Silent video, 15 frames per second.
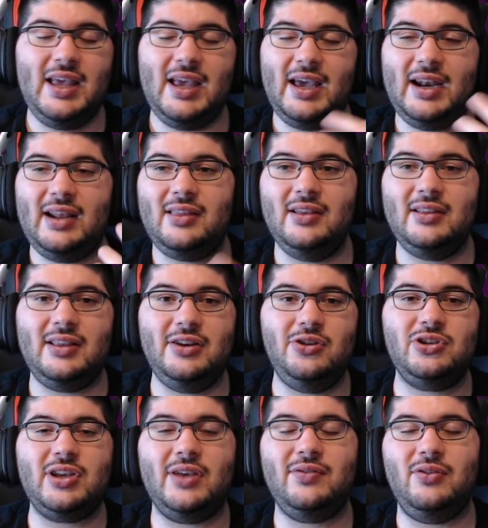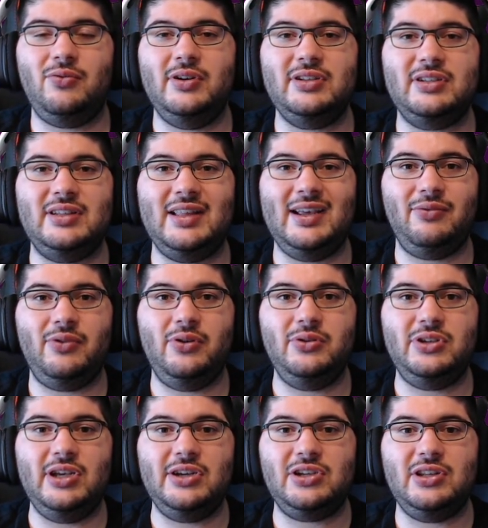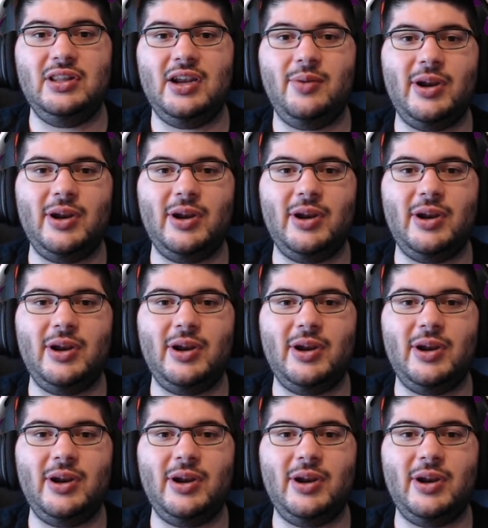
And I think that you just have to risk that rotation there.